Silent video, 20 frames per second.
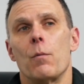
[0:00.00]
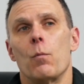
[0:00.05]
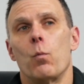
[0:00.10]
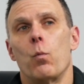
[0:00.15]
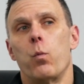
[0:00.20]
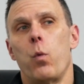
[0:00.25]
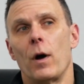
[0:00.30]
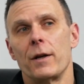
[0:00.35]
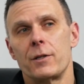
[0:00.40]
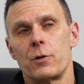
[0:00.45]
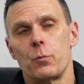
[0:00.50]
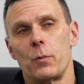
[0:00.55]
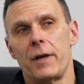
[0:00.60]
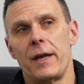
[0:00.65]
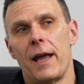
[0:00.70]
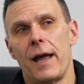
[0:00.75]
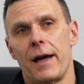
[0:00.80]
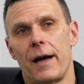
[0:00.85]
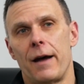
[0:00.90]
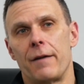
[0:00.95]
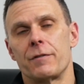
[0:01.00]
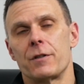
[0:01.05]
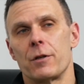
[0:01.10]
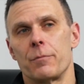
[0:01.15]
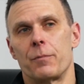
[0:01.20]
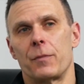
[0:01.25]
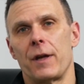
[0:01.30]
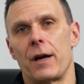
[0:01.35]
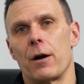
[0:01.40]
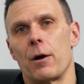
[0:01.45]
Once we have
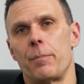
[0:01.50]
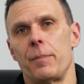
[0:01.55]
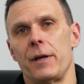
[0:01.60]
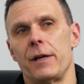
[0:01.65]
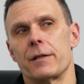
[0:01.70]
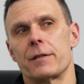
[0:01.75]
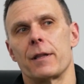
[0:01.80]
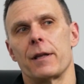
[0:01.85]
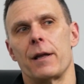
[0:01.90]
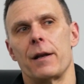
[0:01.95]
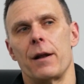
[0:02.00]
some therapies